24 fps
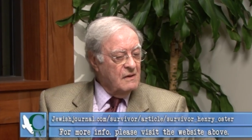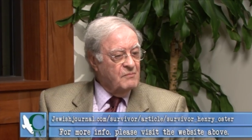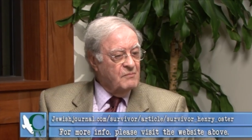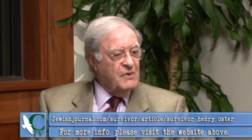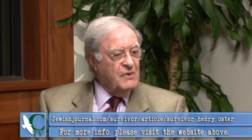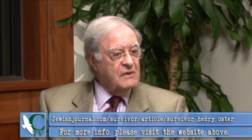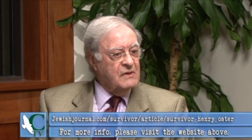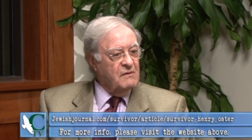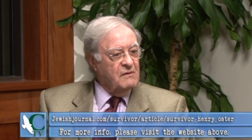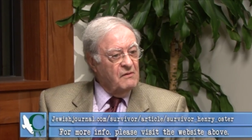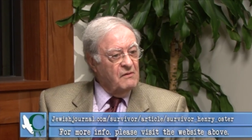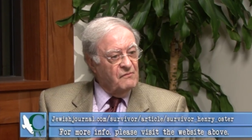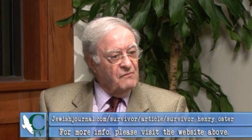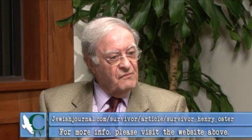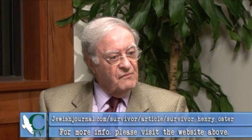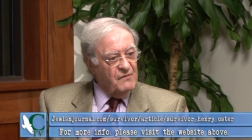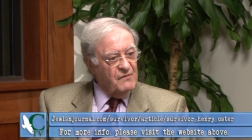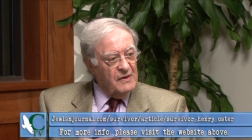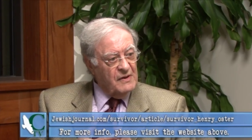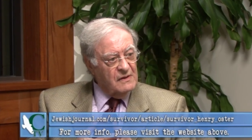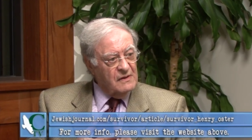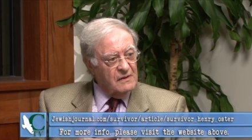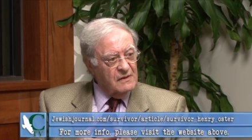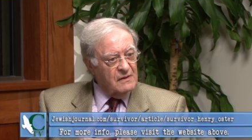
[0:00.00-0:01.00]
But you
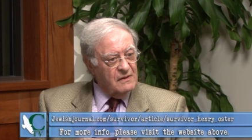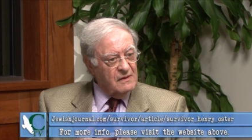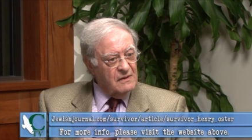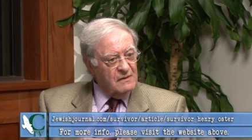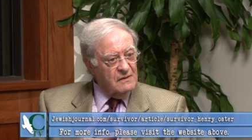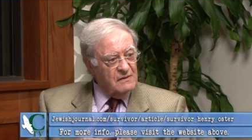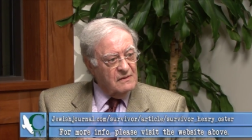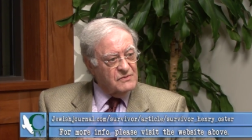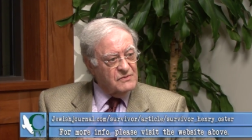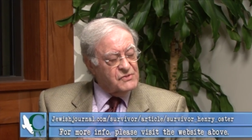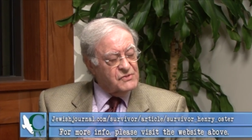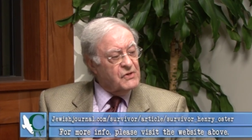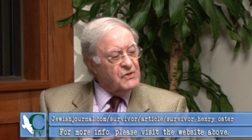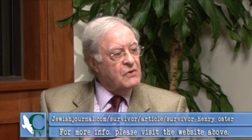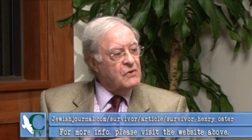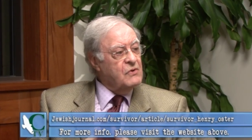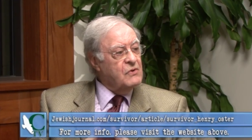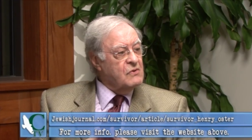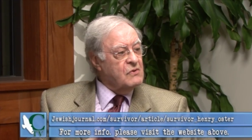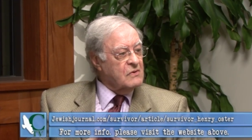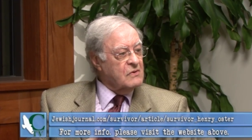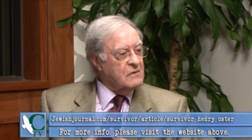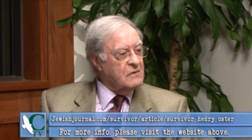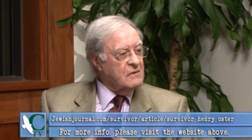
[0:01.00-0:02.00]
felt
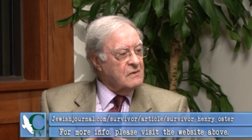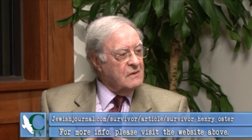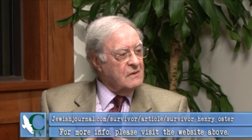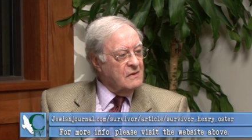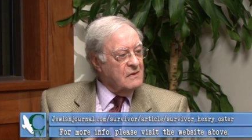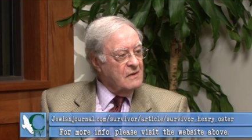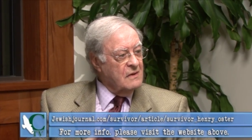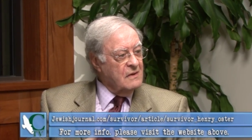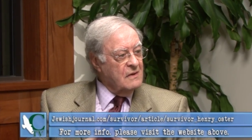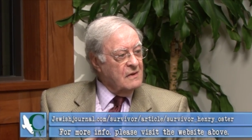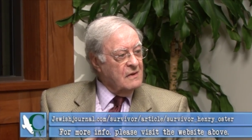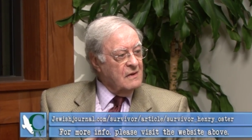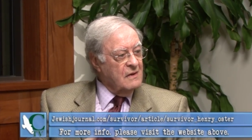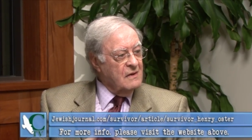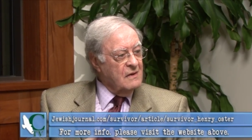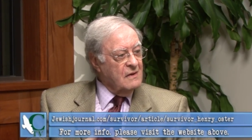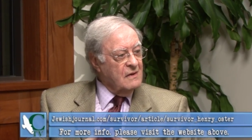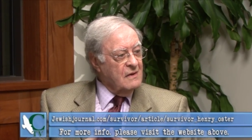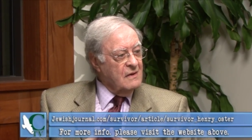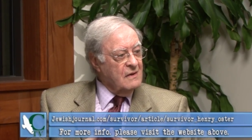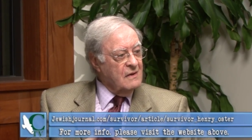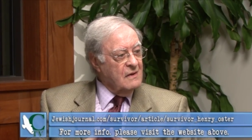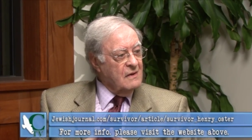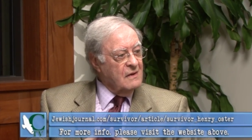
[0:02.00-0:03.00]
secure,
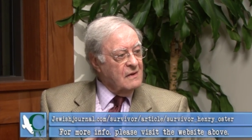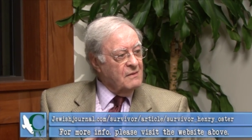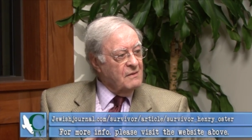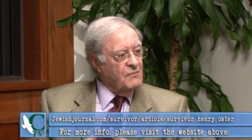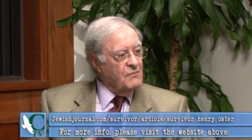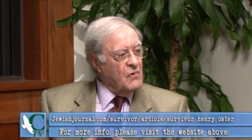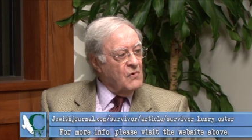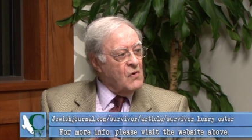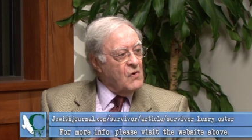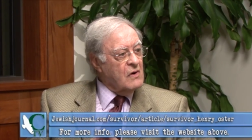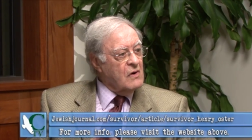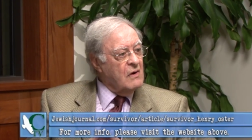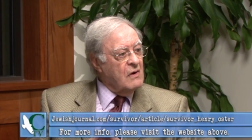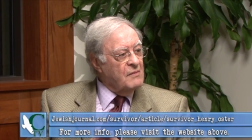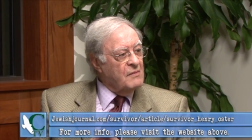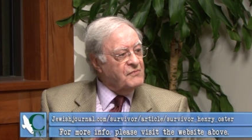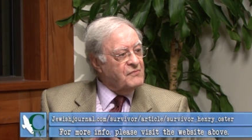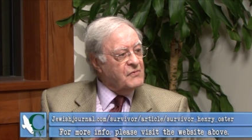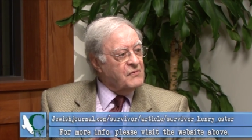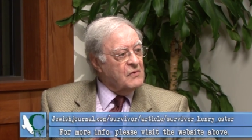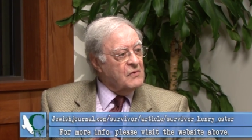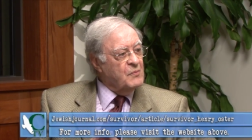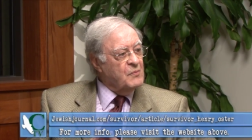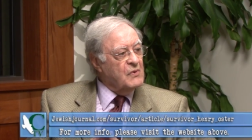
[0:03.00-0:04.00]
more
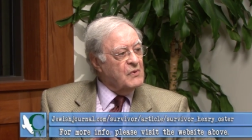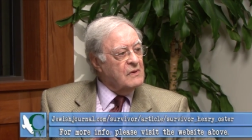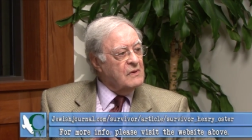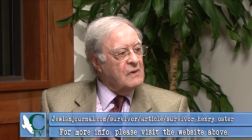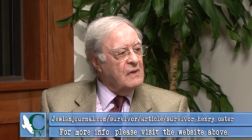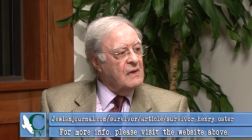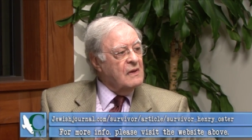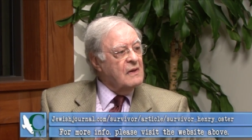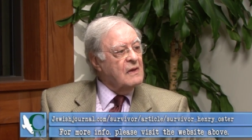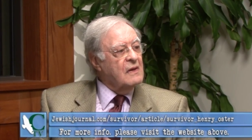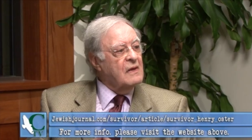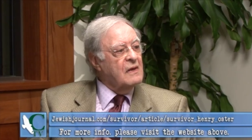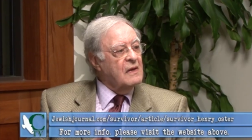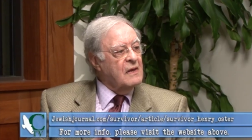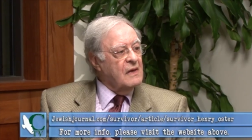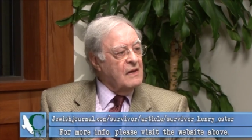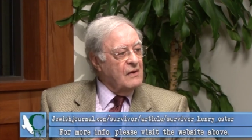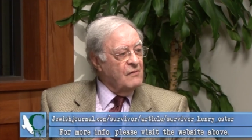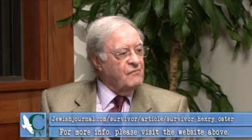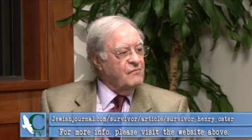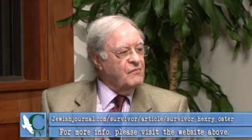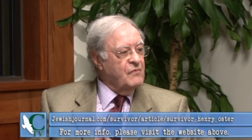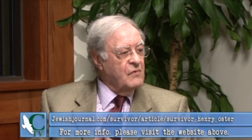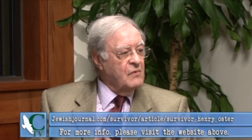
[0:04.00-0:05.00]
comfortable
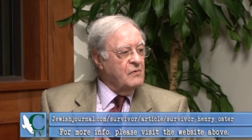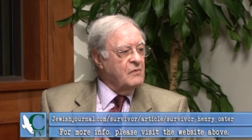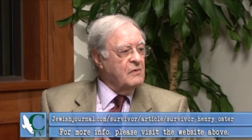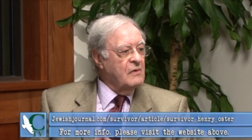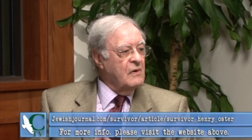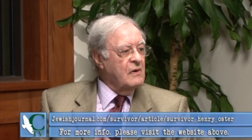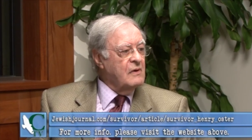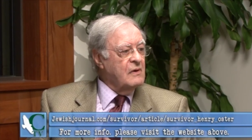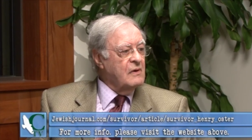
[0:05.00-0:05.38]
if you,